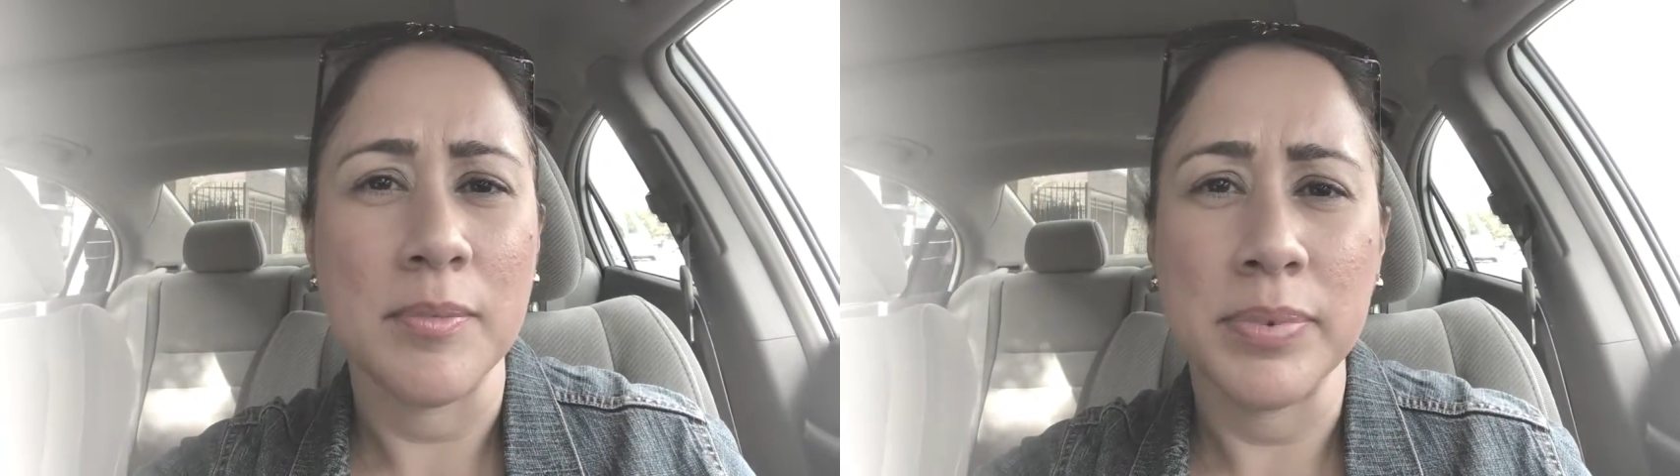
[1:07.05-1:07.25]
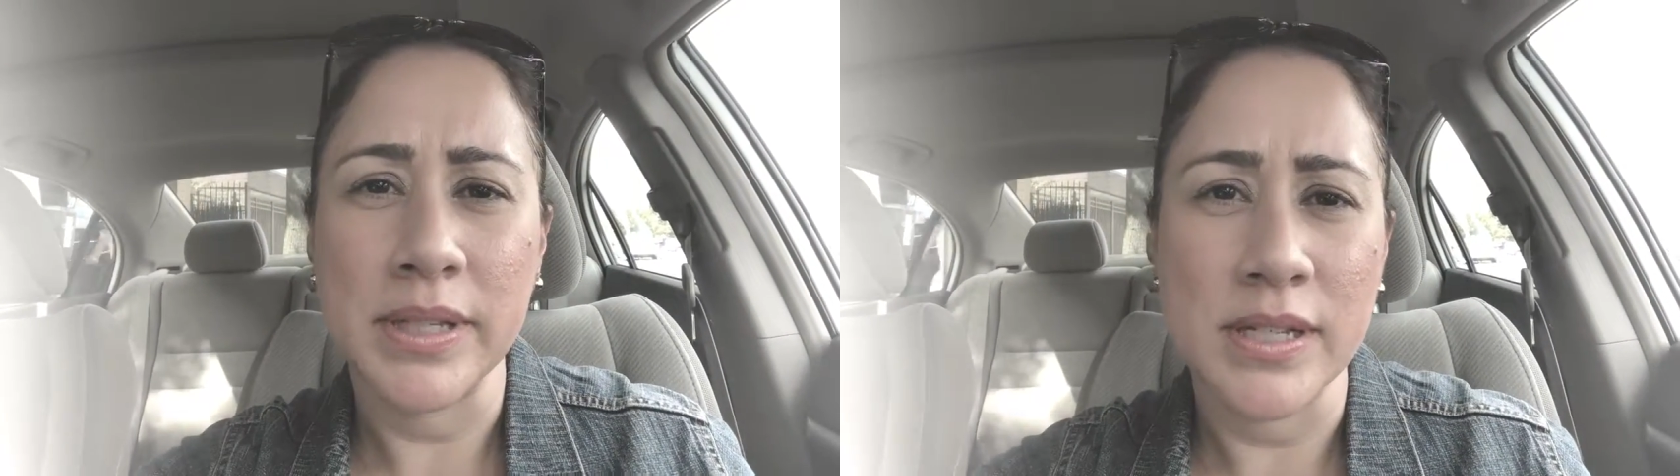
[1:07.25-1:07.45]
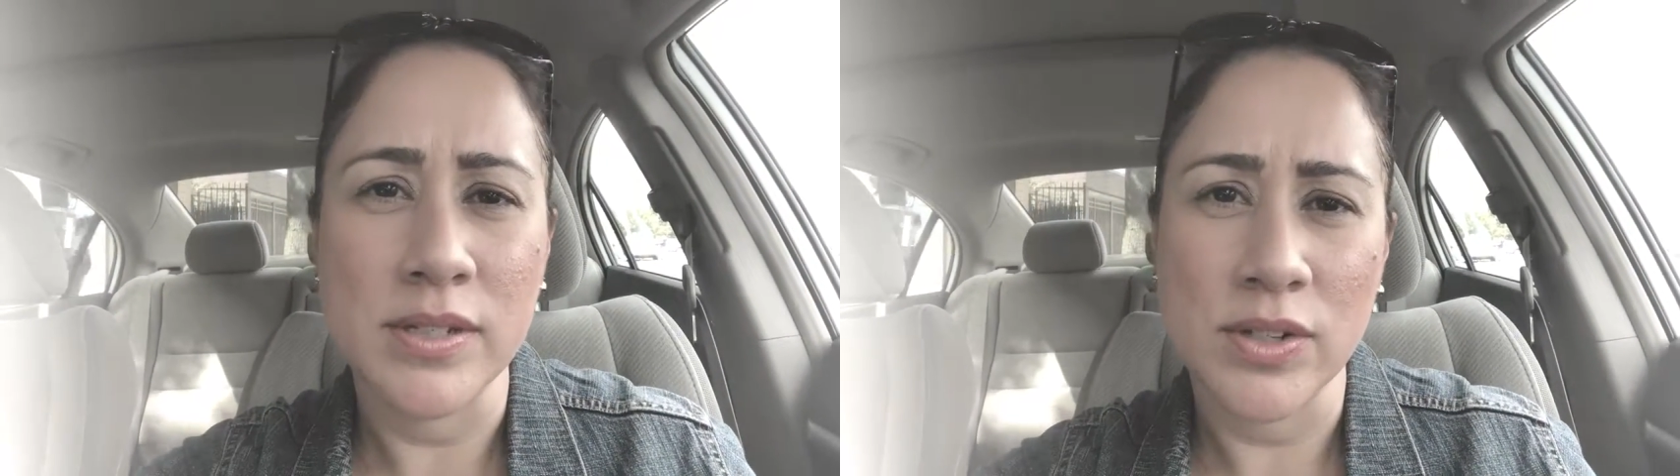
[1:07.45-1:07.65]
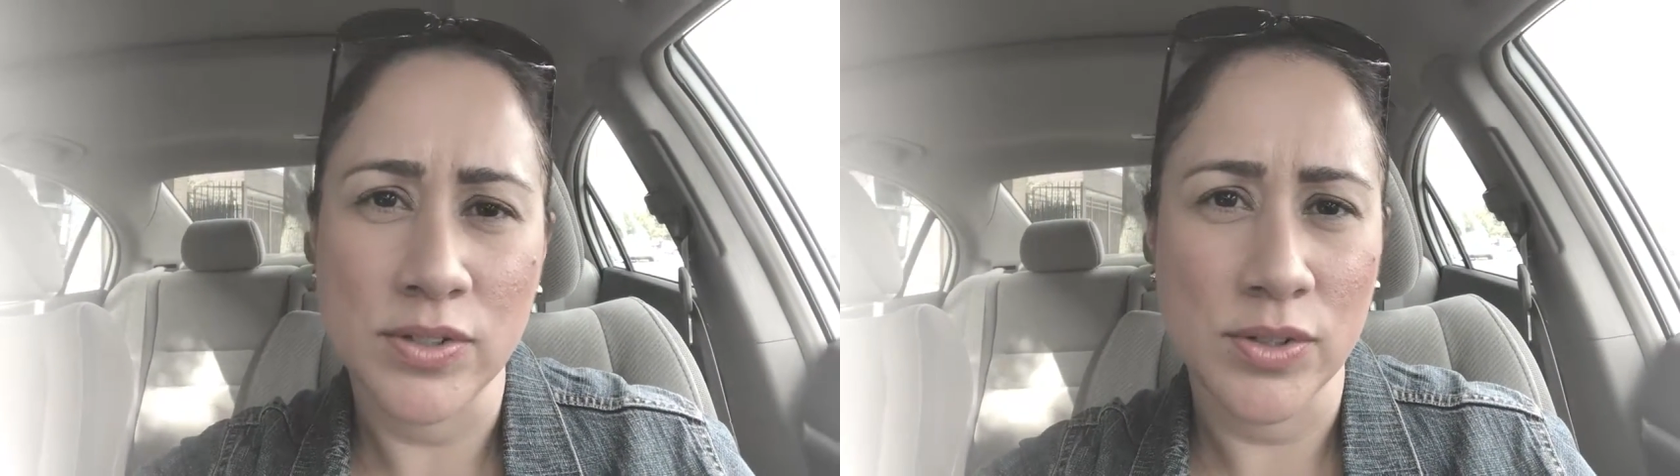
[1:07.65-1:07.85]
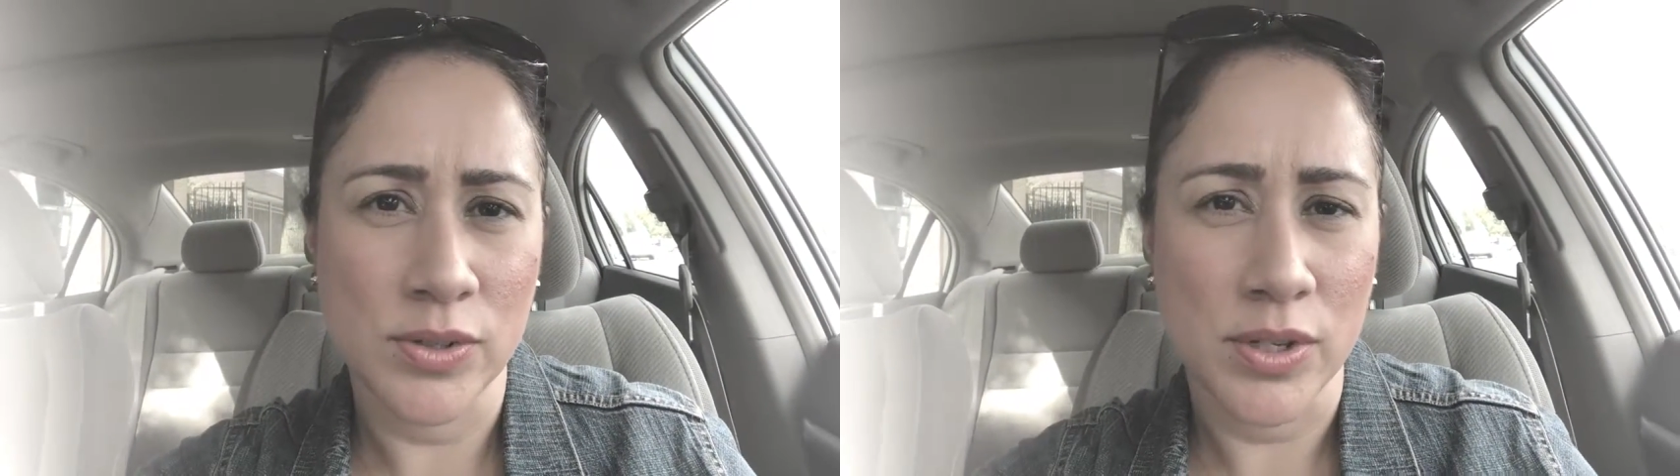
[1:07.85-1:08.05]
please
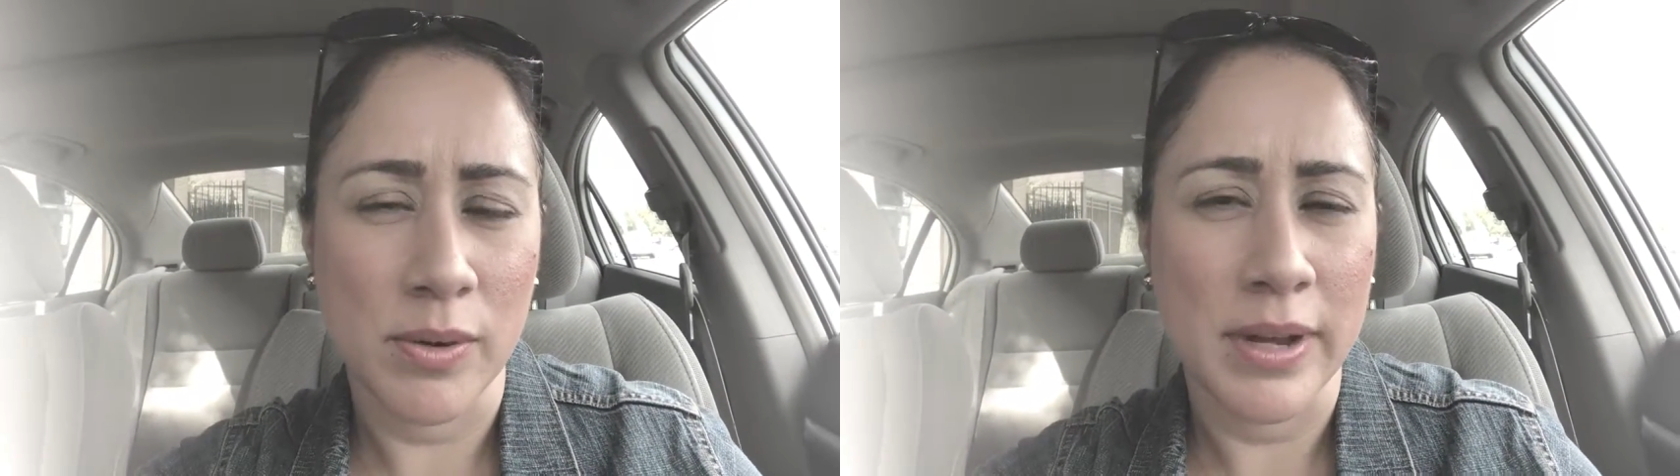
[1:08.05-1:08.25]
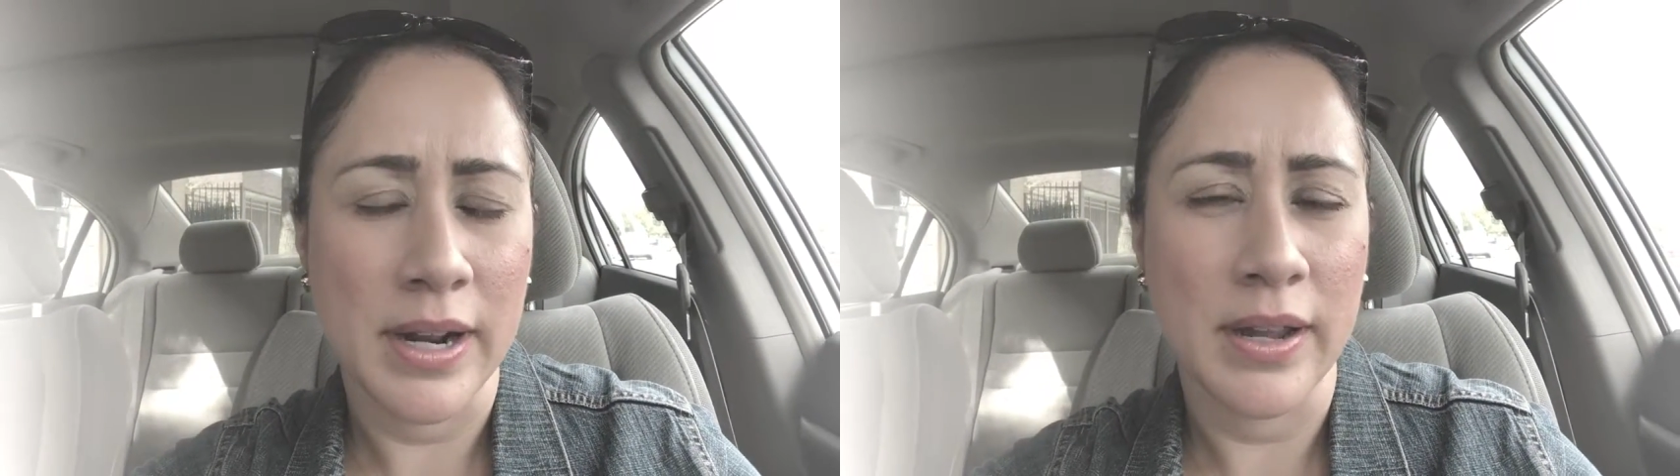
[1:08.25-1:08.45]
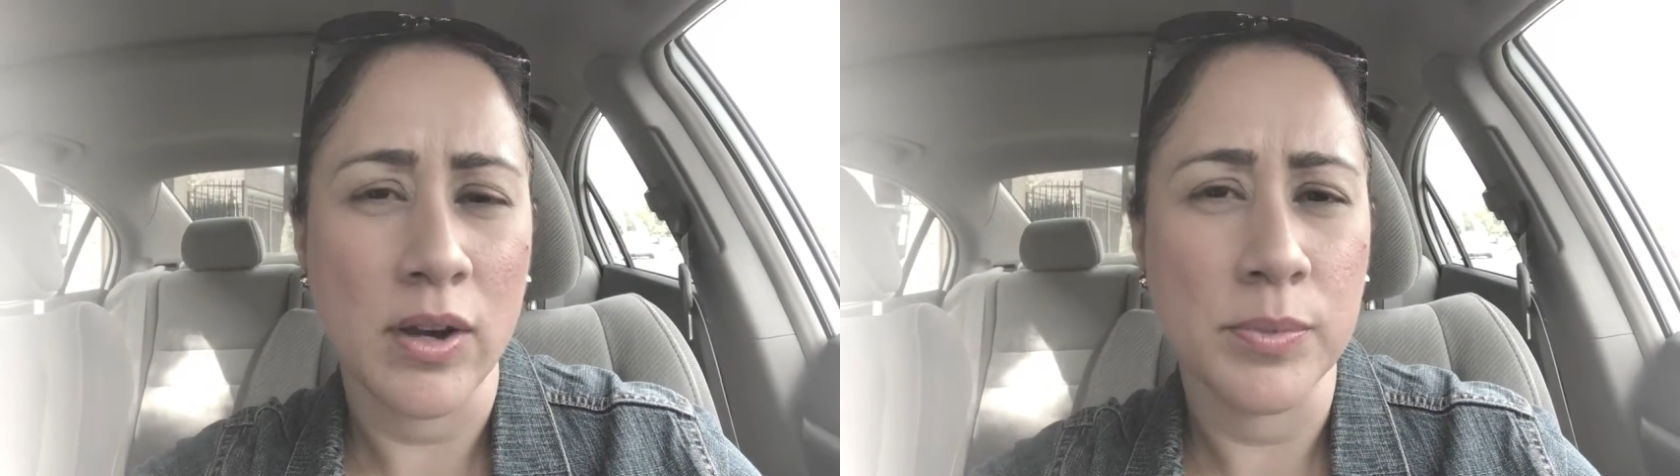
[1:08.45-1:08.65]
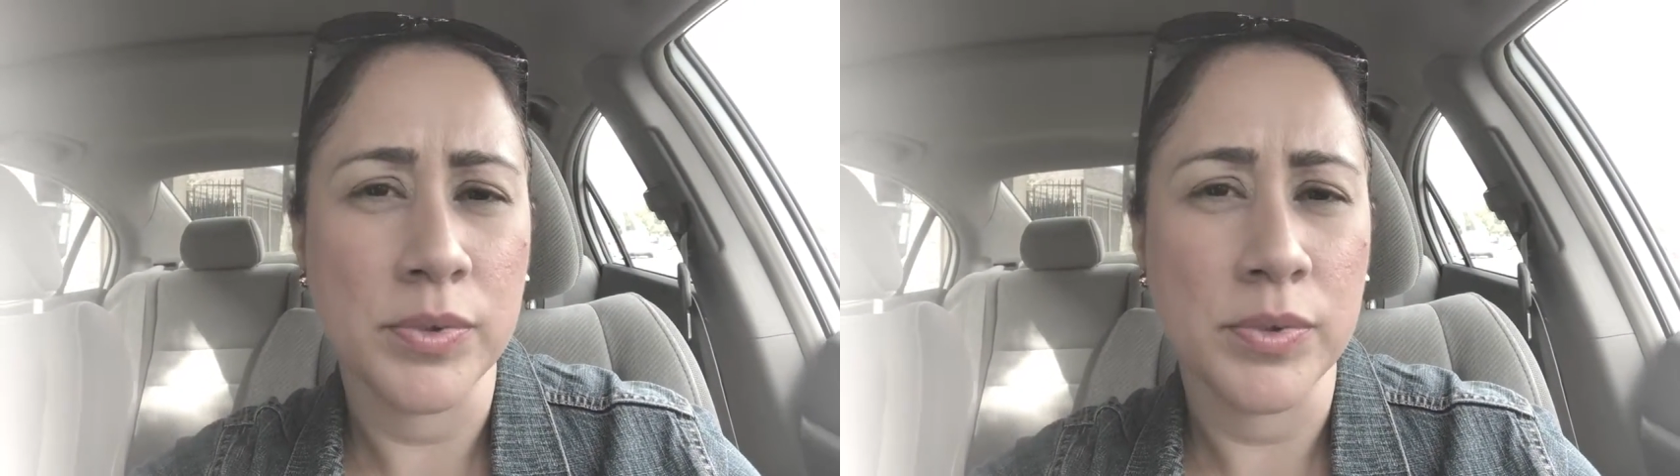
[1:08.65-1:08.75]
do so. And I hope